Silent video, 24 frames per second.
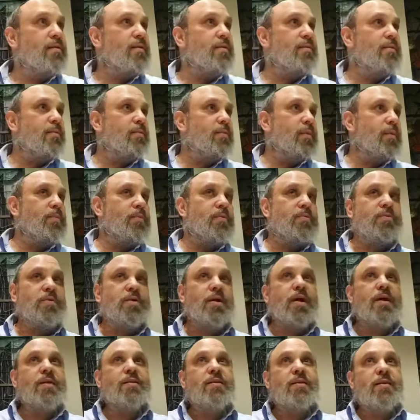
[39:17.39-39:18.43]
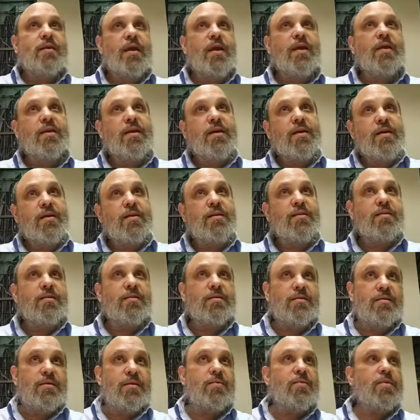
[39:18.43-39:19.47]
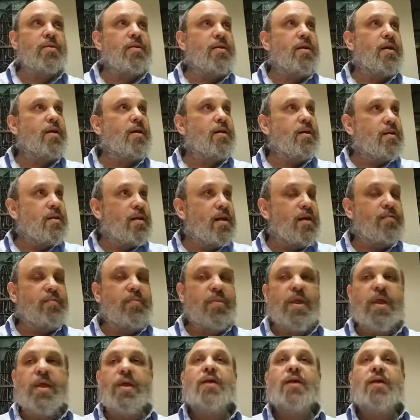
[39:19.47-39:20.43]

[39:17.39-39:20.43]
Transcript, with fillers: The, the people were not carrying it, the, he was carrying them.